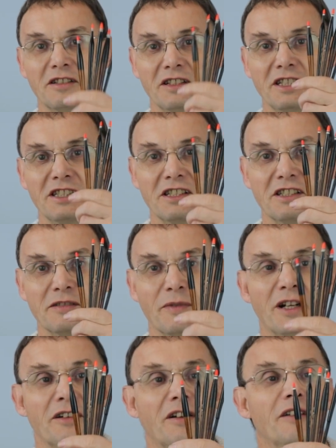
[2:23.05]
and these are some
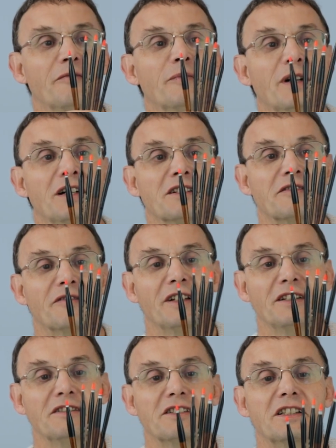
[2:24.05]
Ivan Marks
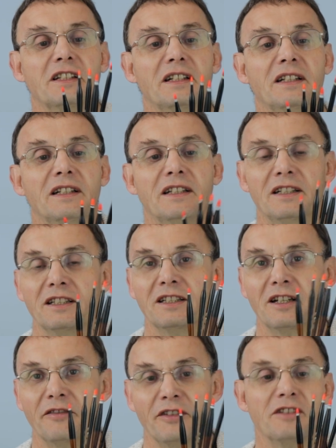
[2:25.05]
floats
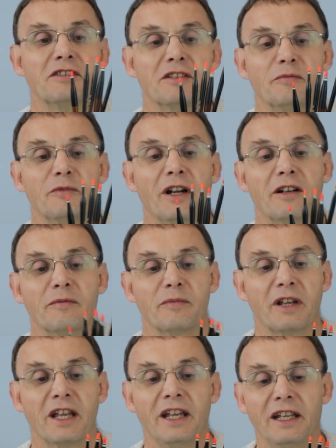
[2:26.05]
that I've used on Wareham
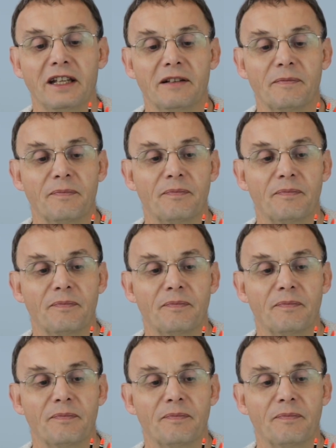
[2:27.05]
Quay.